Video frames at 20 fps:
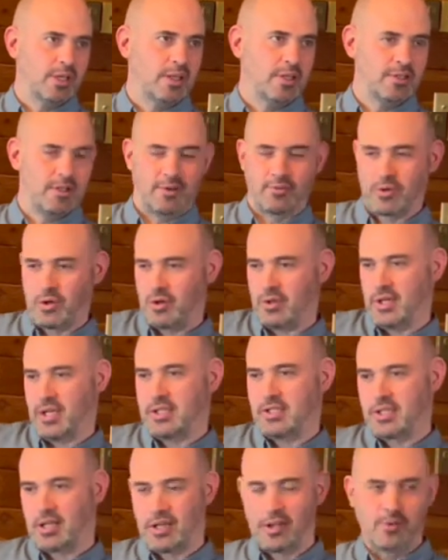need. I've got nice
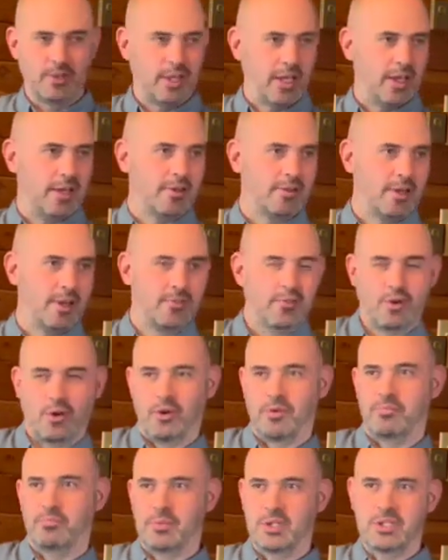clothes. Yeah, I've
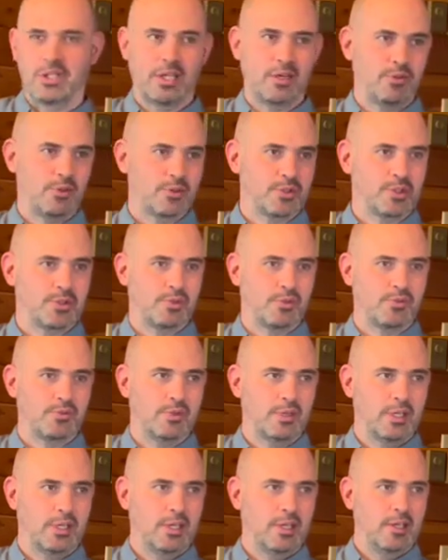got material stuff.
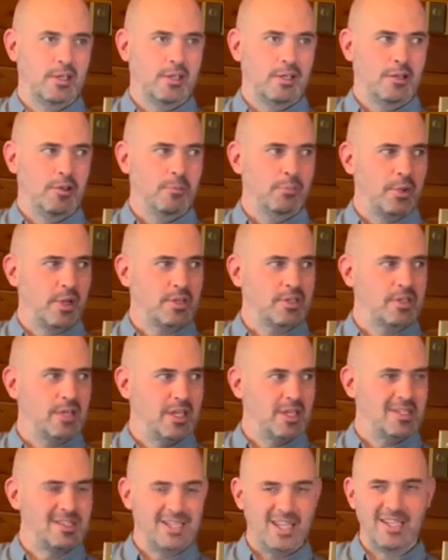But
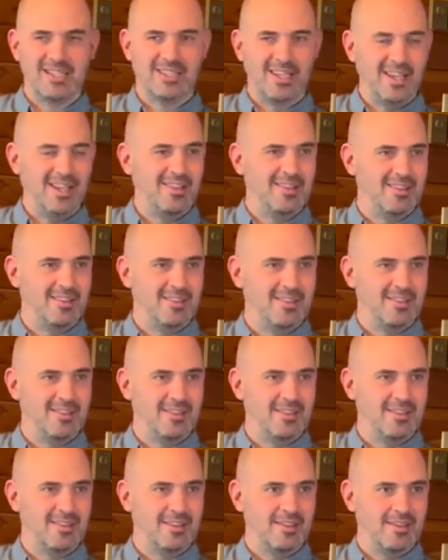is this it?
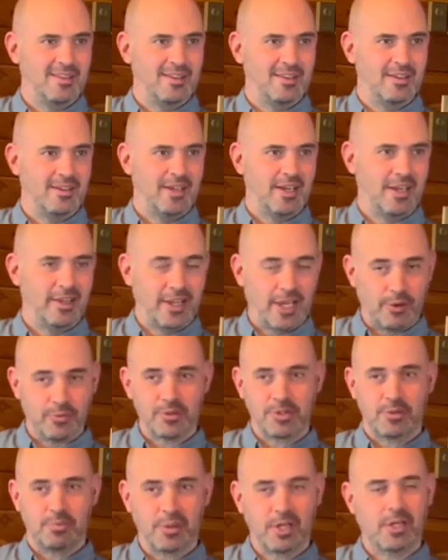That was
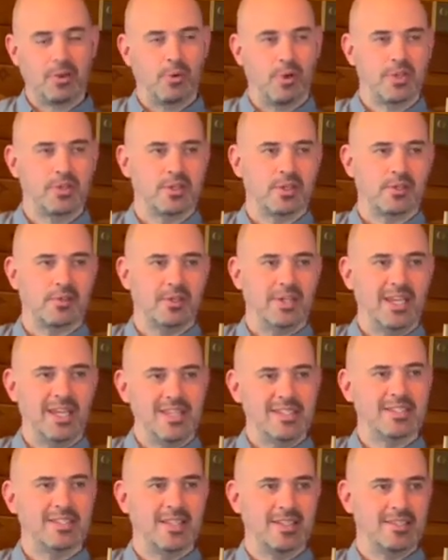the big question.
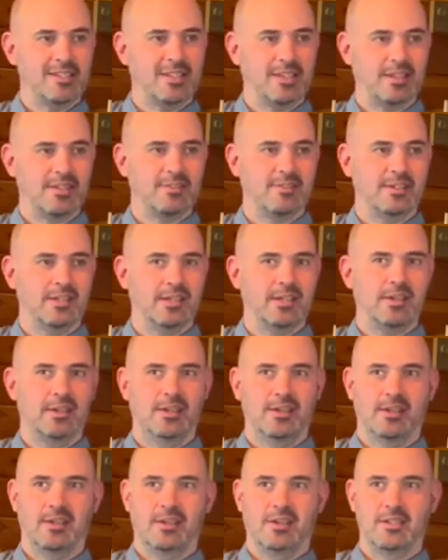Is this it?
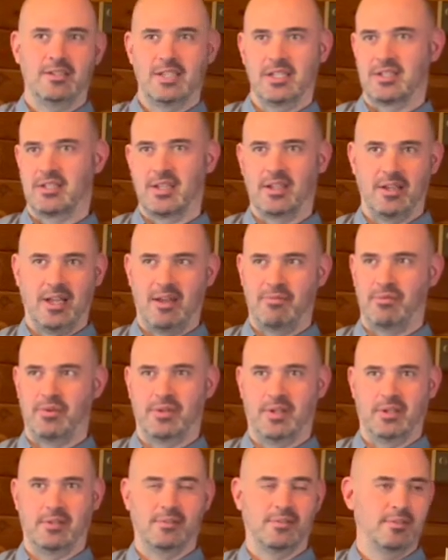Is this
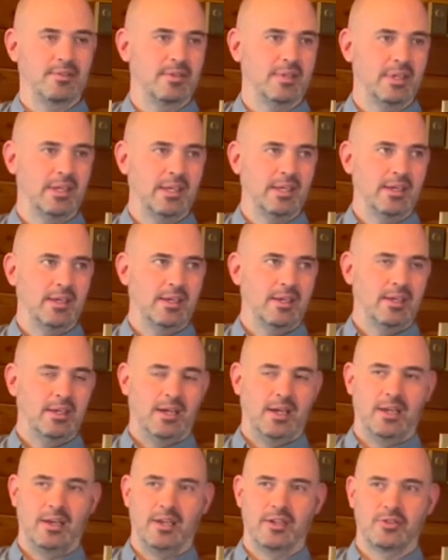everything?
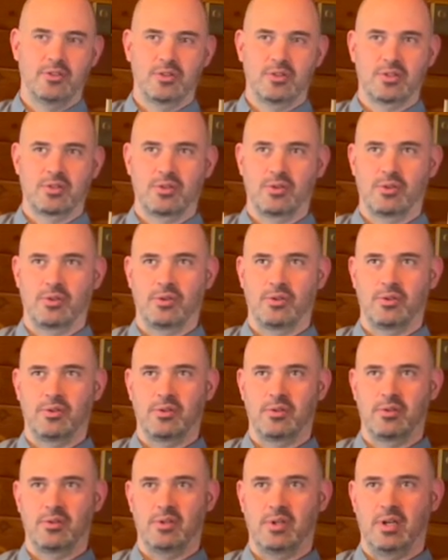And I just thought,
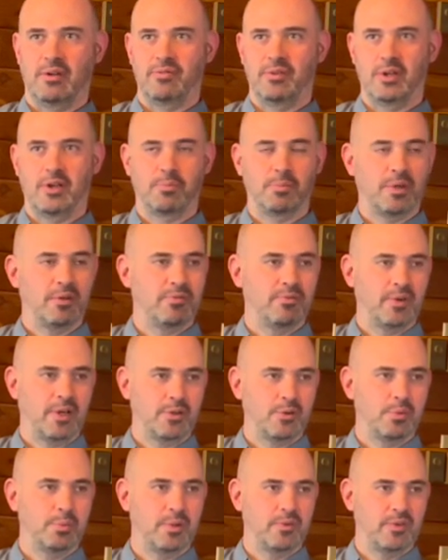I feel a bit fed
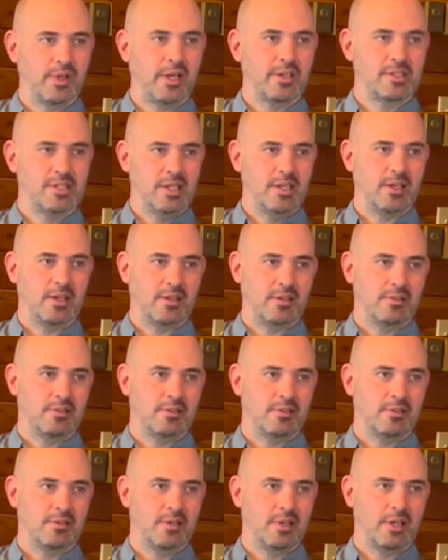up. If that's it,
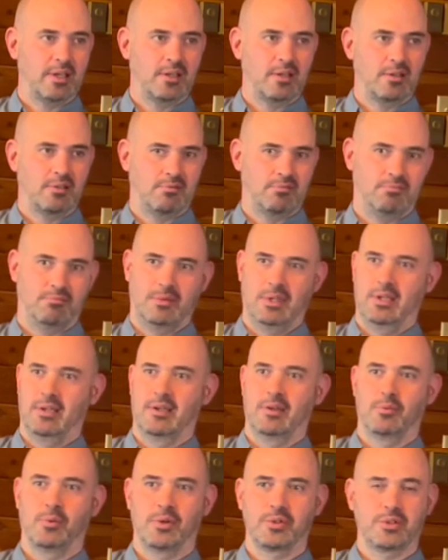like,
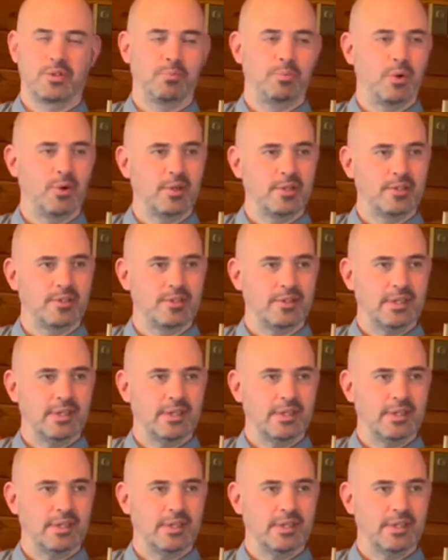what's the point?